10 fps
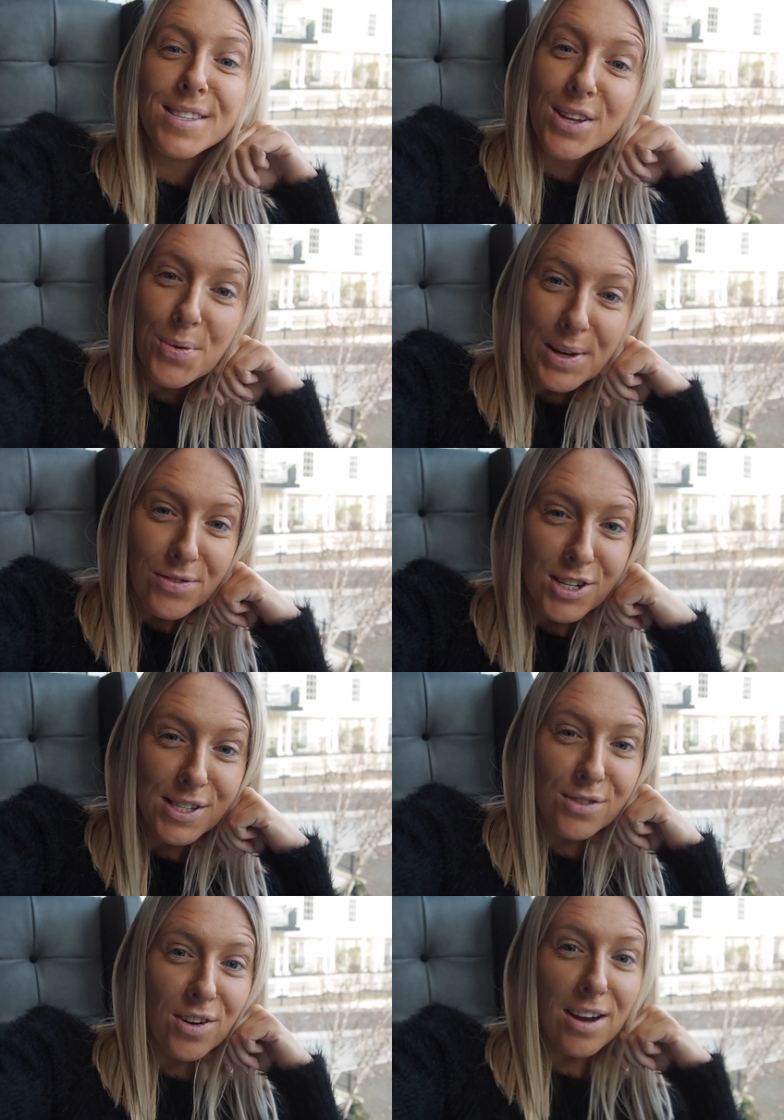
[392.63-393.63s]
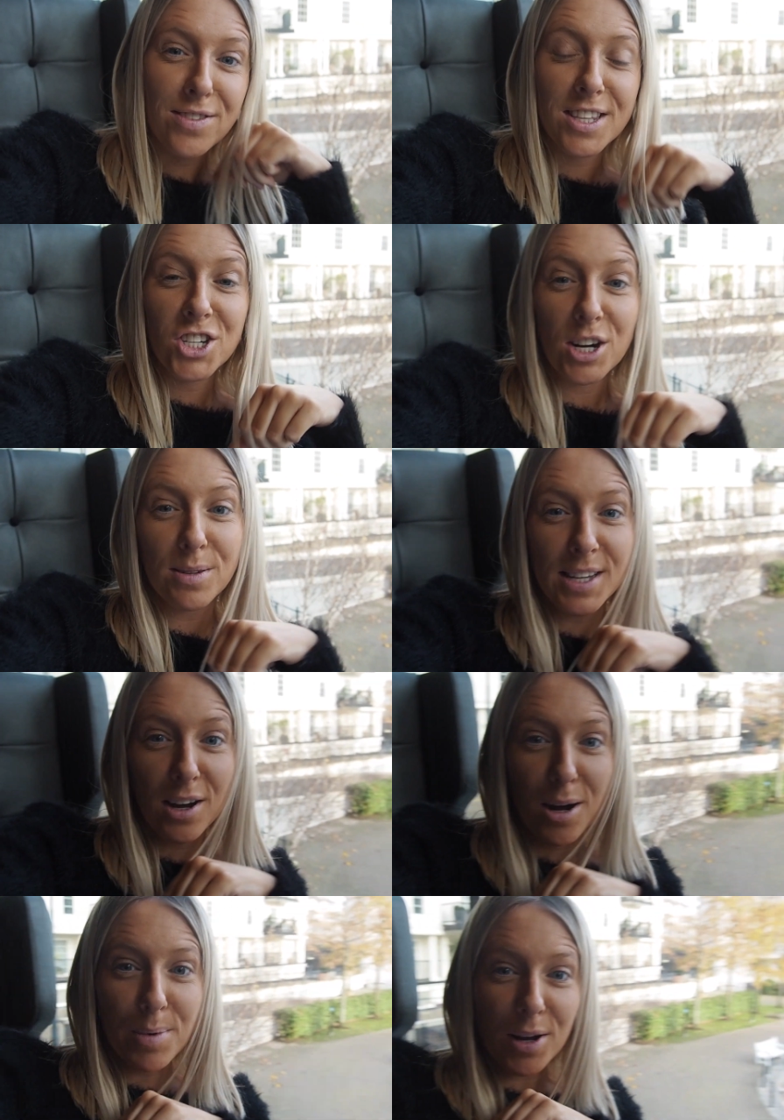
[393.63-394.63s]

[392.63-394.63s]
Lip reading: So we've just arrived at the Chelsea Harbour